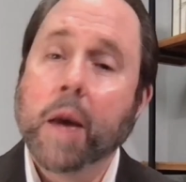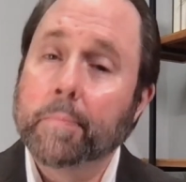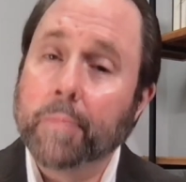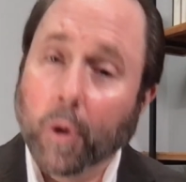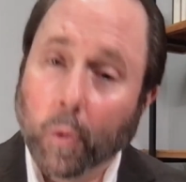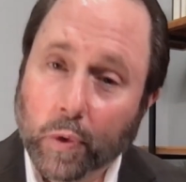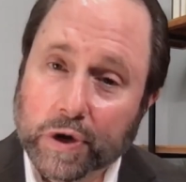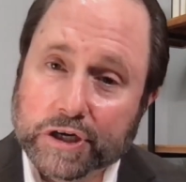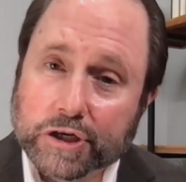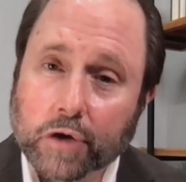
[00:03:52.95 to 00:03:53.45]

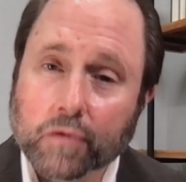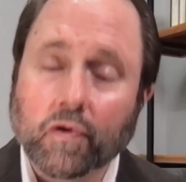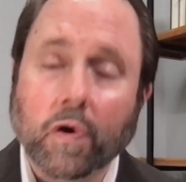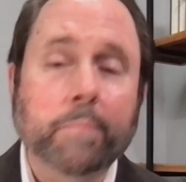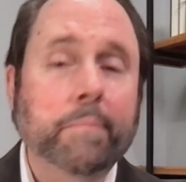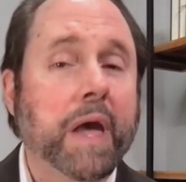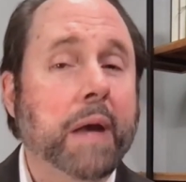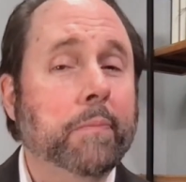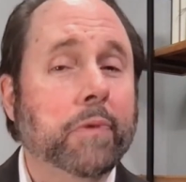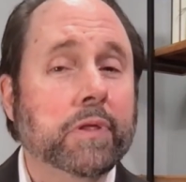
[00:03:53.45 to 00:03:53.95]
but we should
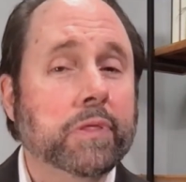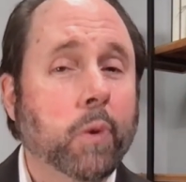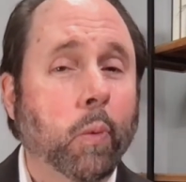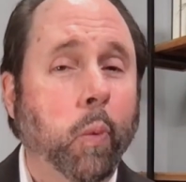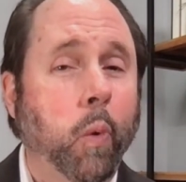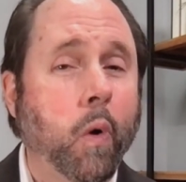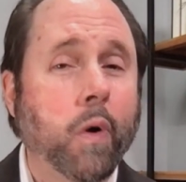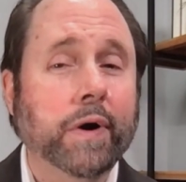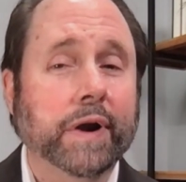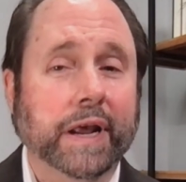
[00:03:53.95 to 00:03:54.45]
remember the
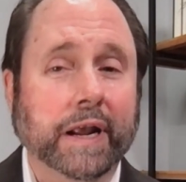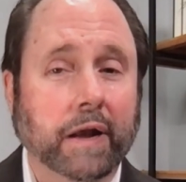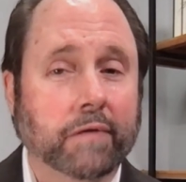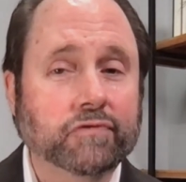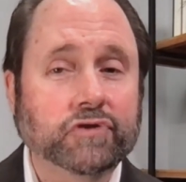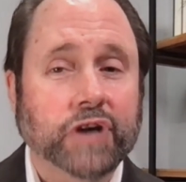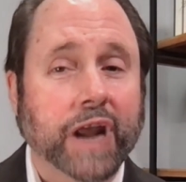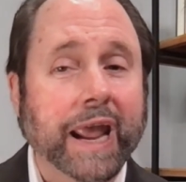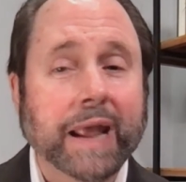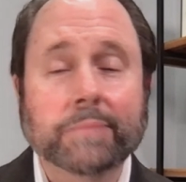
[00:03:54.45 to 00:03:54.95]
warning
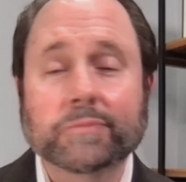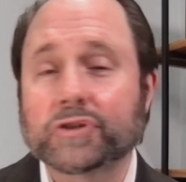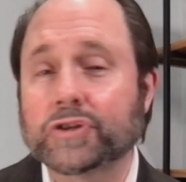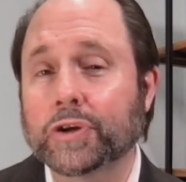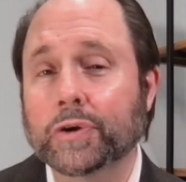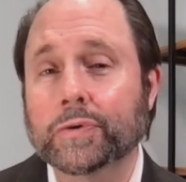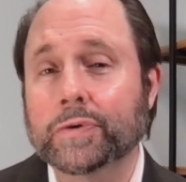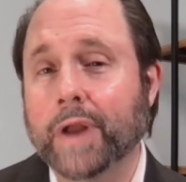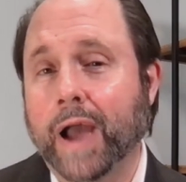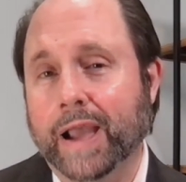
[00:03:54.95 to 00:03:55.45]
of James
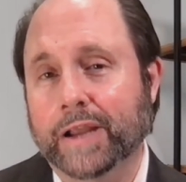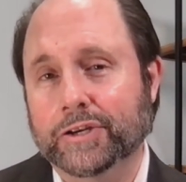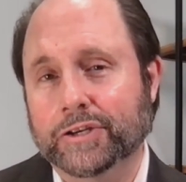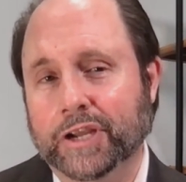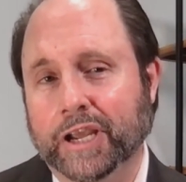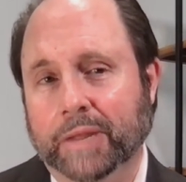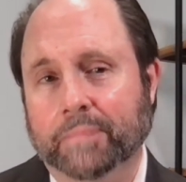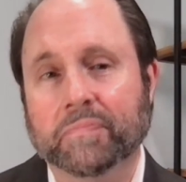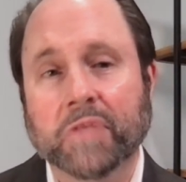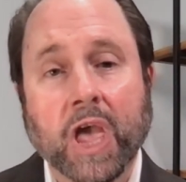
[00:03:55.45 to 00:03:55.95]

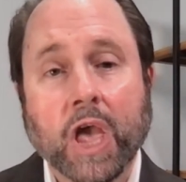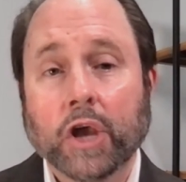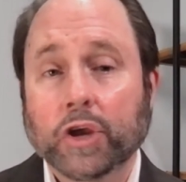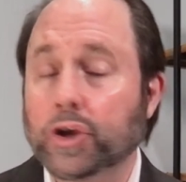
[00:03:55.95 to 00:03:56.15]
2:19.